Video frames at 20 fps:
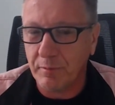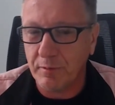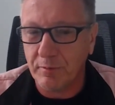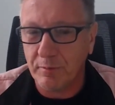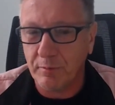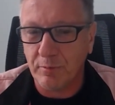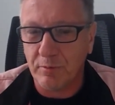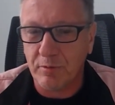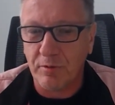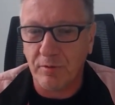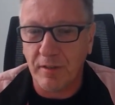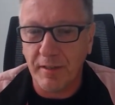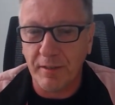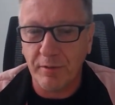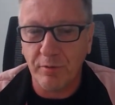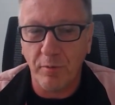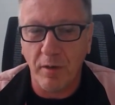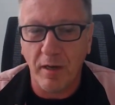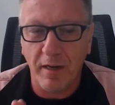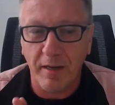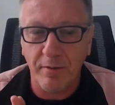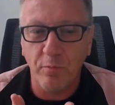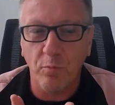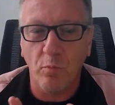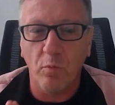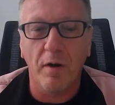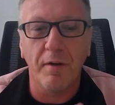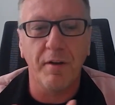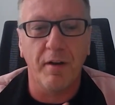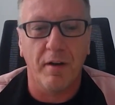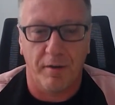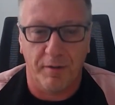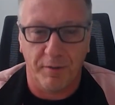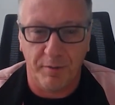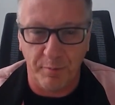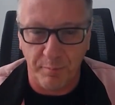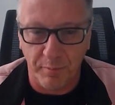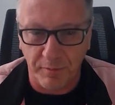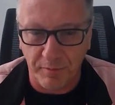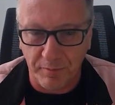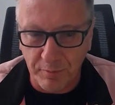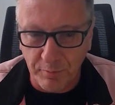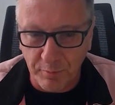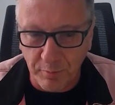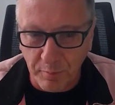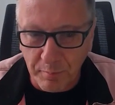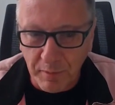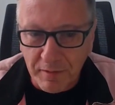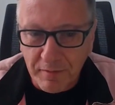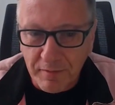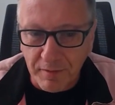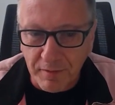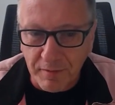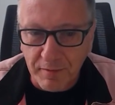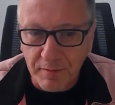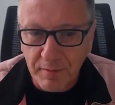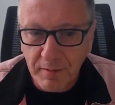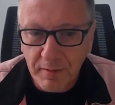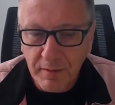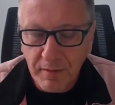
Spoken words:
I wanted to try to add one argument to a method.